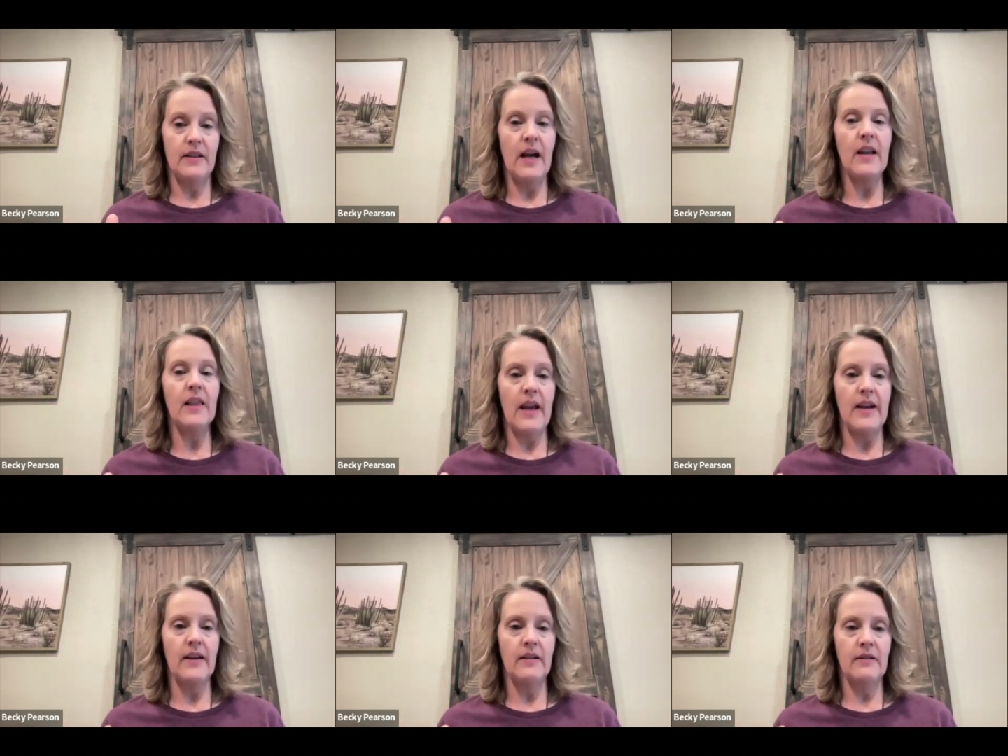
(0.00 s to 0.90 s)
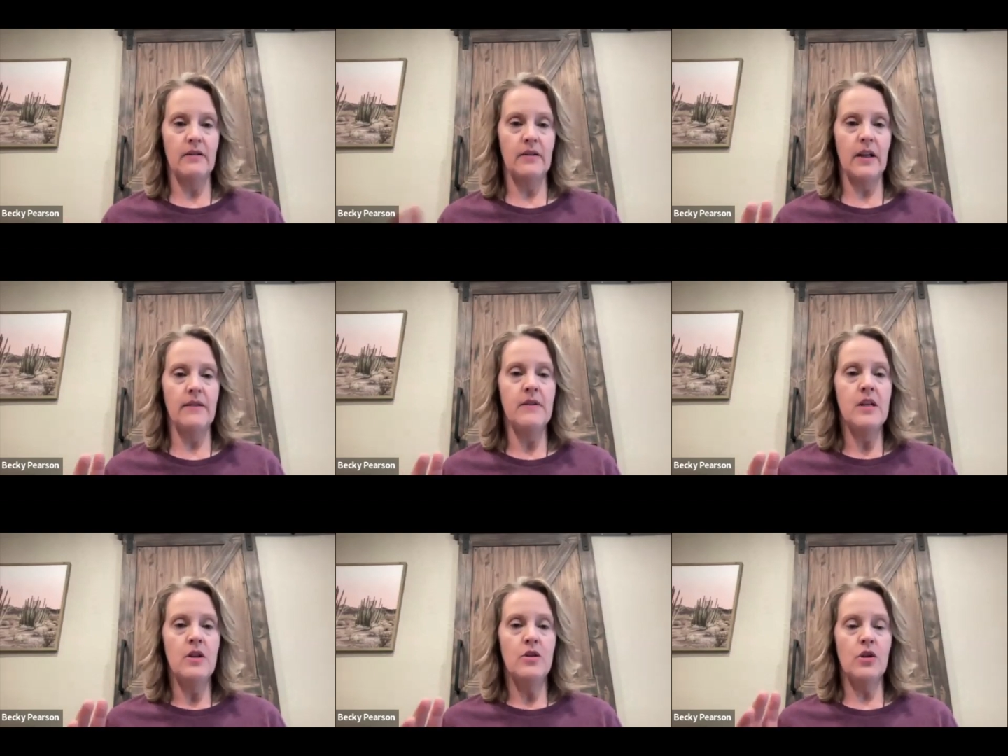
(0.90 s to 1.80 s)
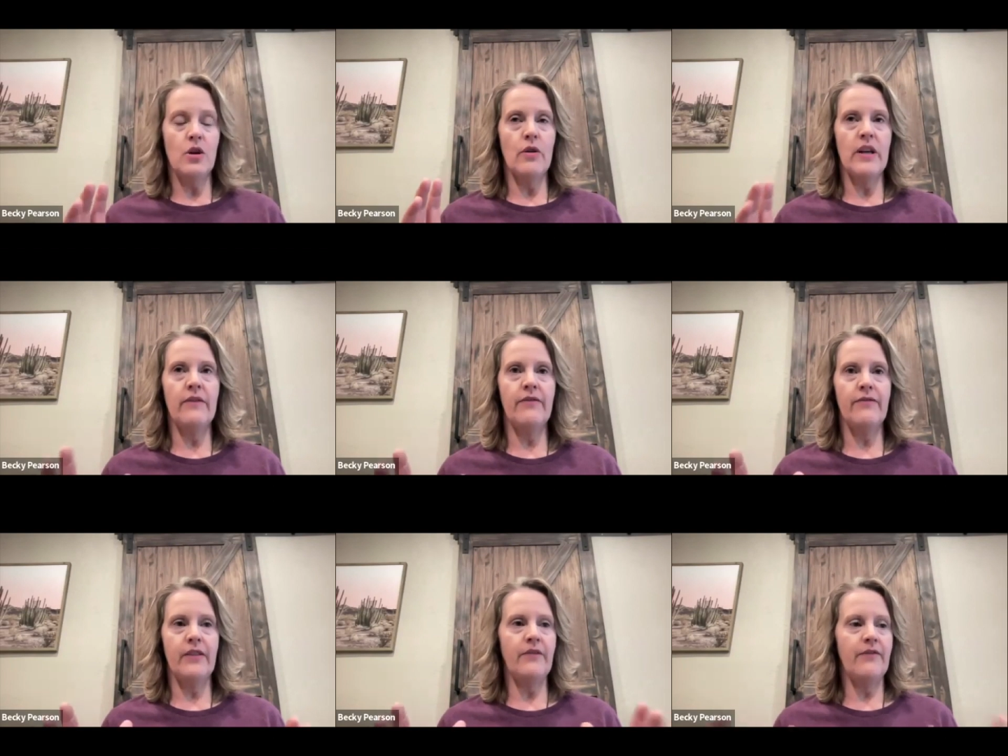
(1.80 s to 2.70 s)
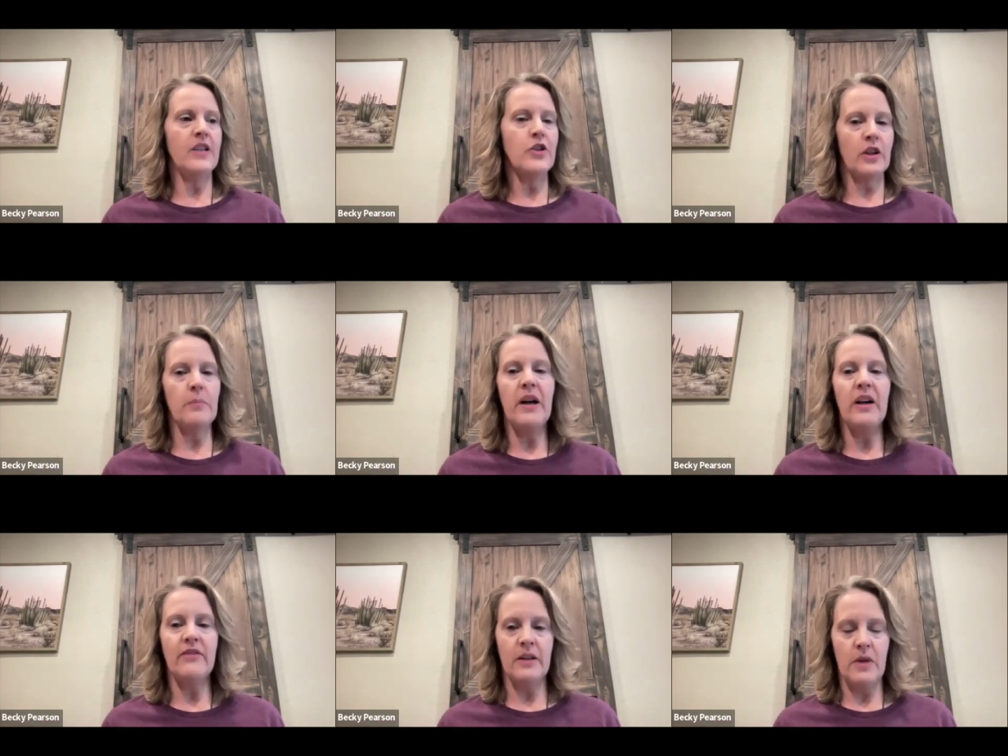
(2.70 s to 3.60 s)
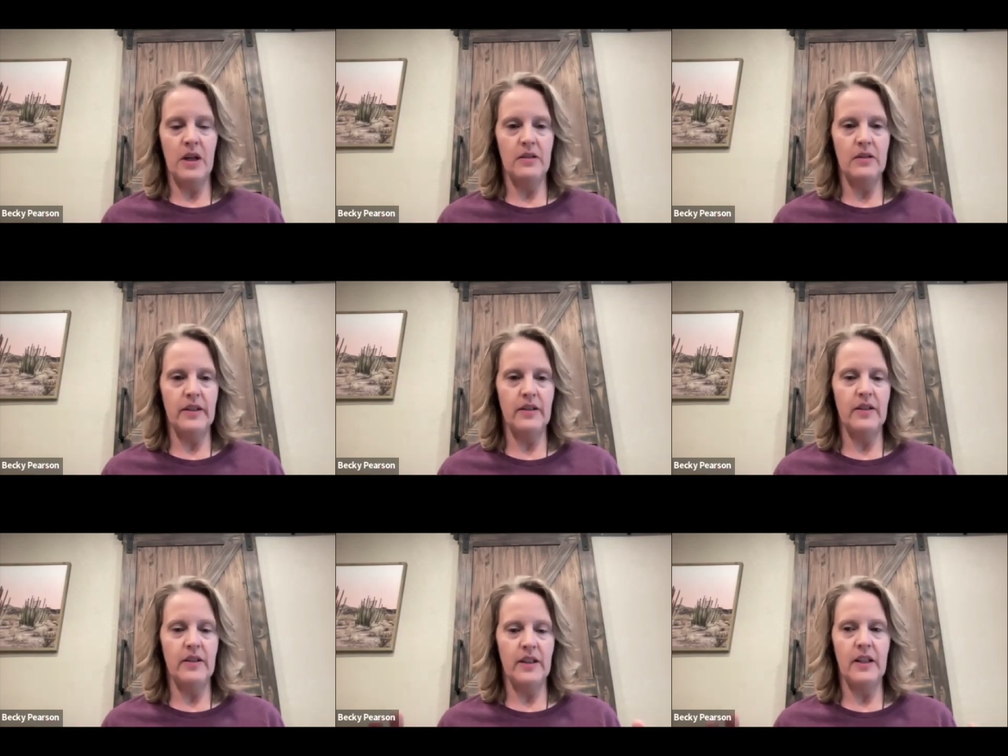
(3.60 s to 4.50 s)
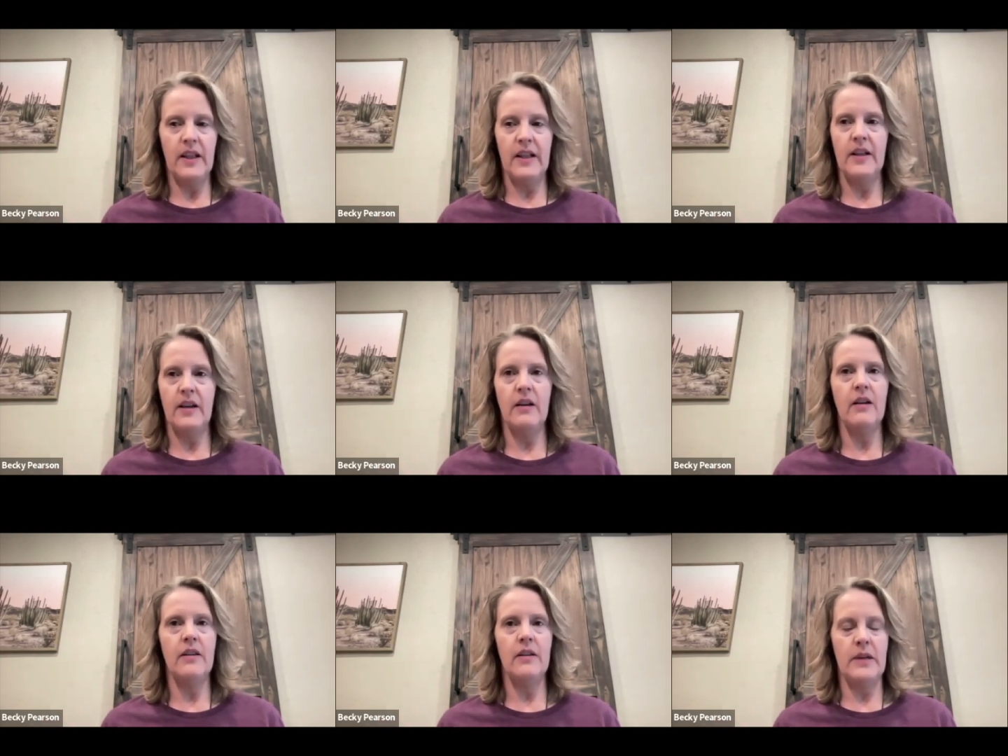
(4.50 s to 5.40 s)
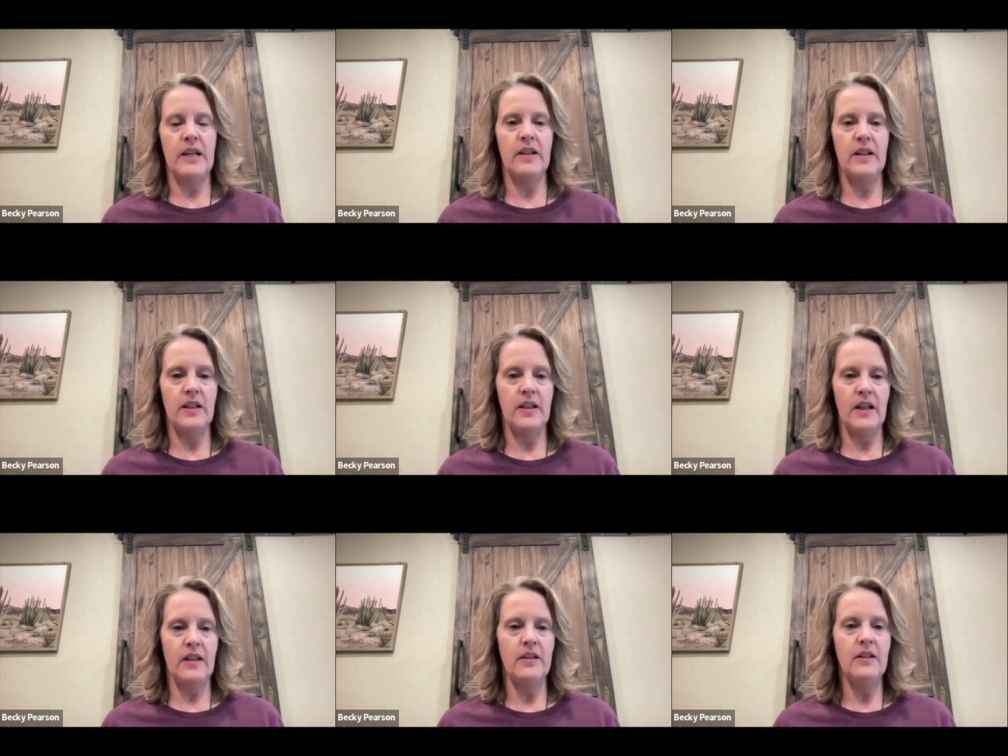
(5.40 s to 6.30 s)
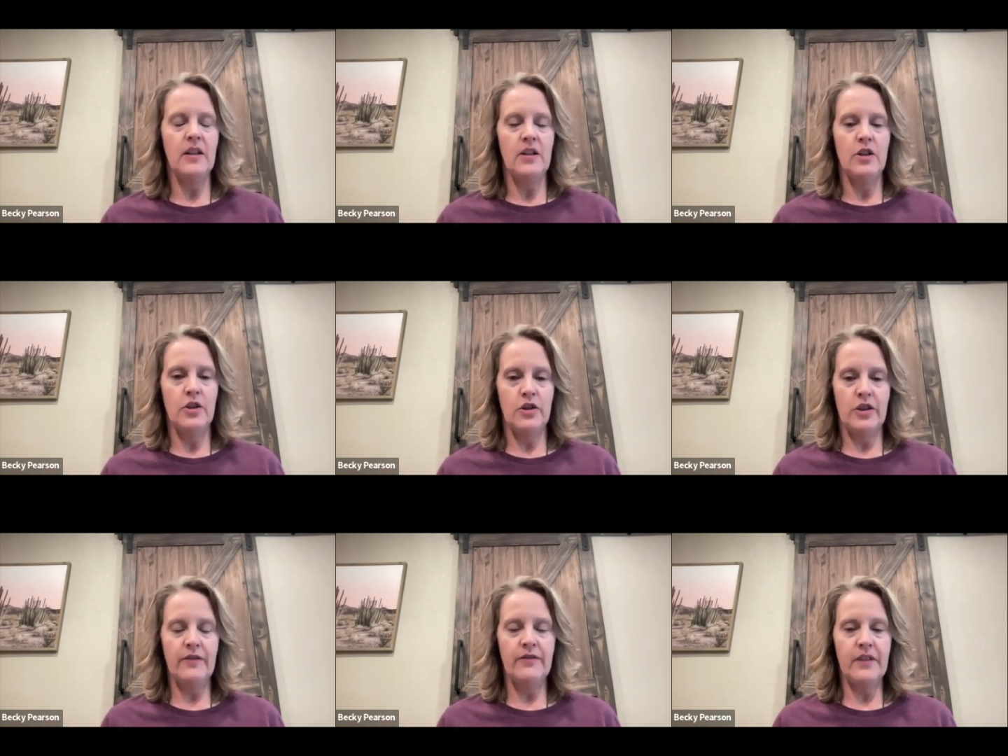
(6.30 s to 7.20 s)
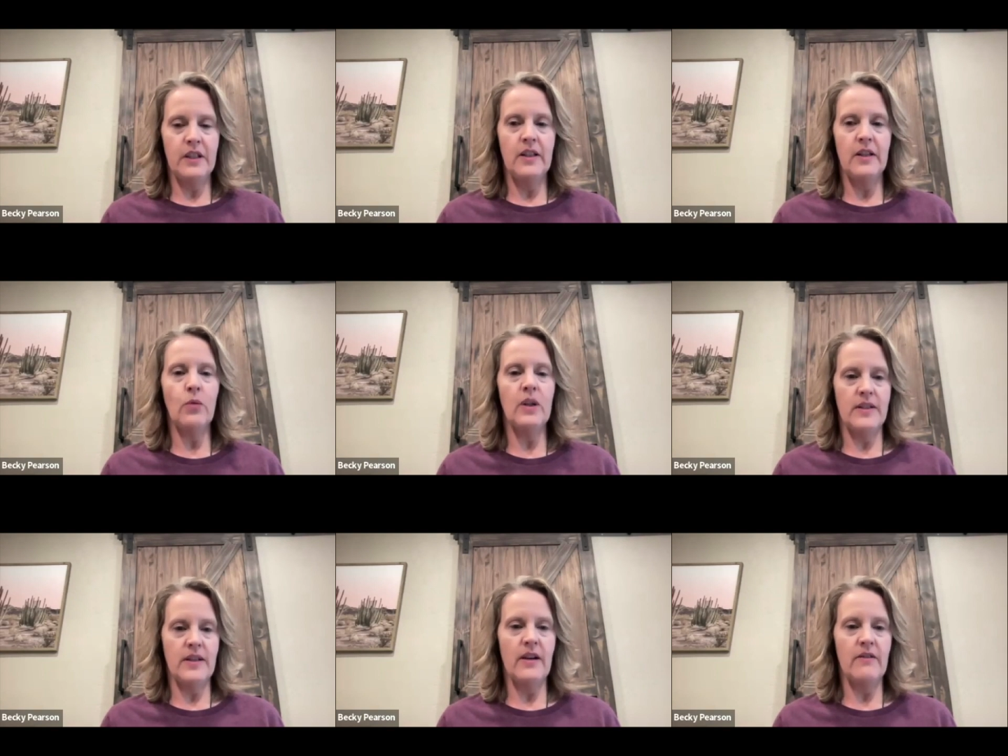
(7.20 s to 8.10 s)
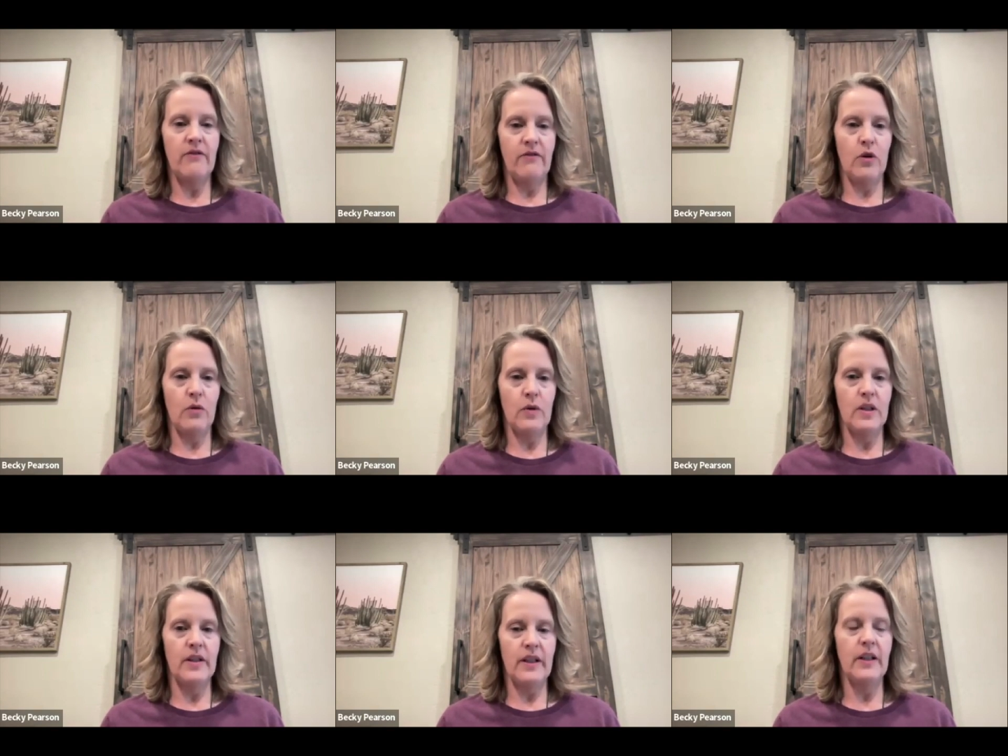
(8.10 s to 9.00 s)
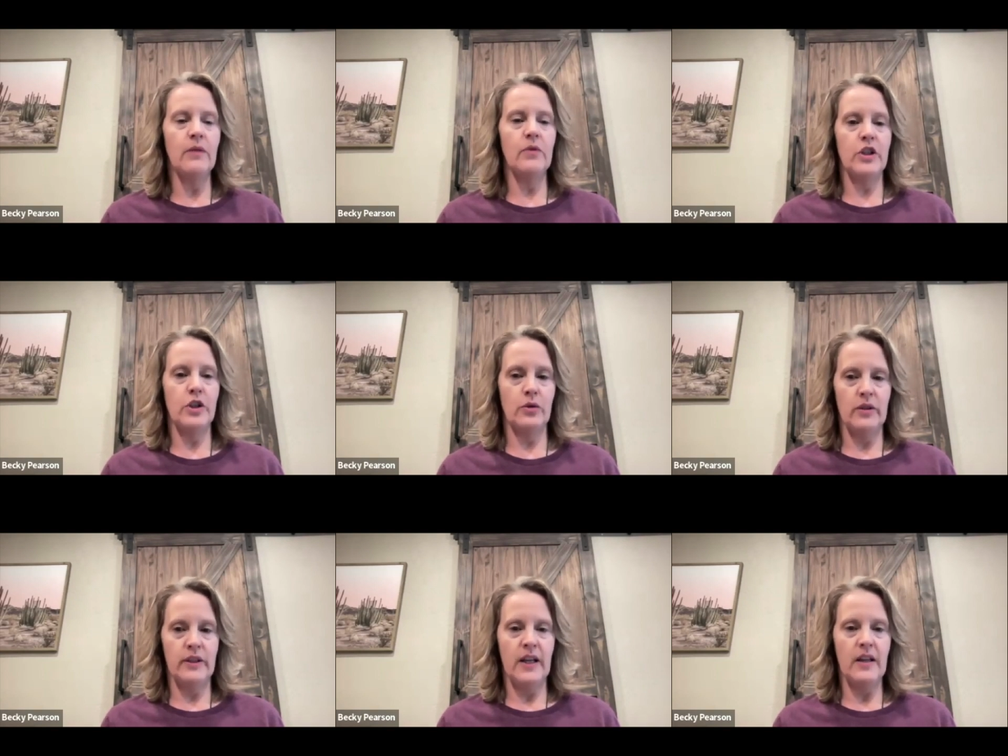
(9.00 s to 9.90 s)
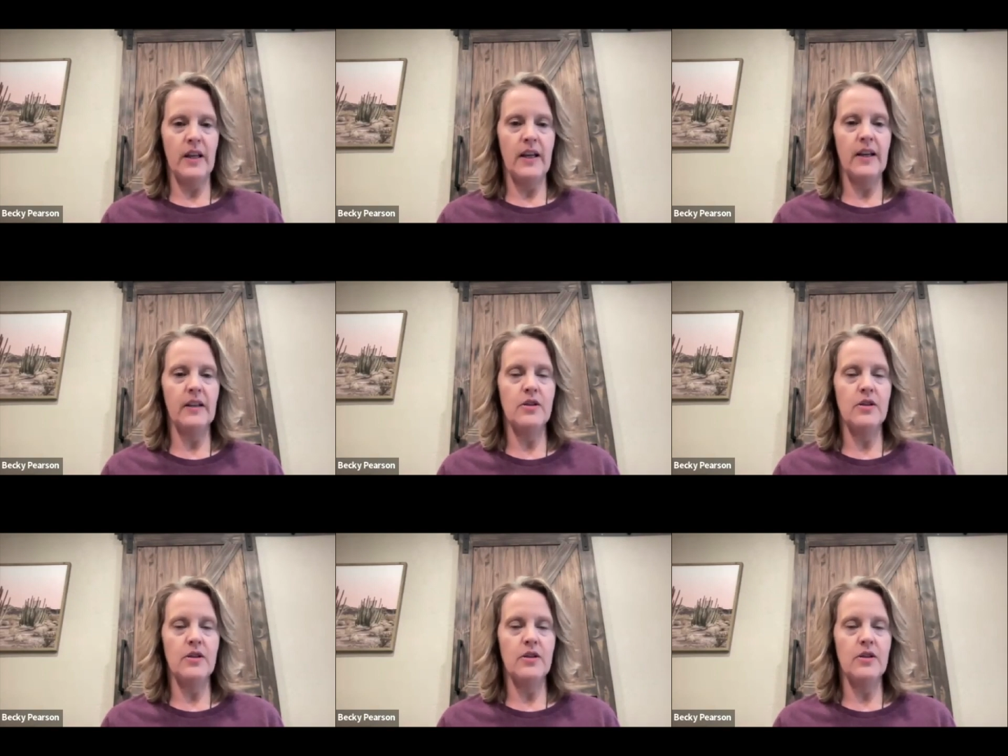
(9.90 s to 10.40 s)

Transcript: that leg. Okay. So if I took a pelvic model here and I laid it on the bed and I shifted one side forward, it would shorten that leg.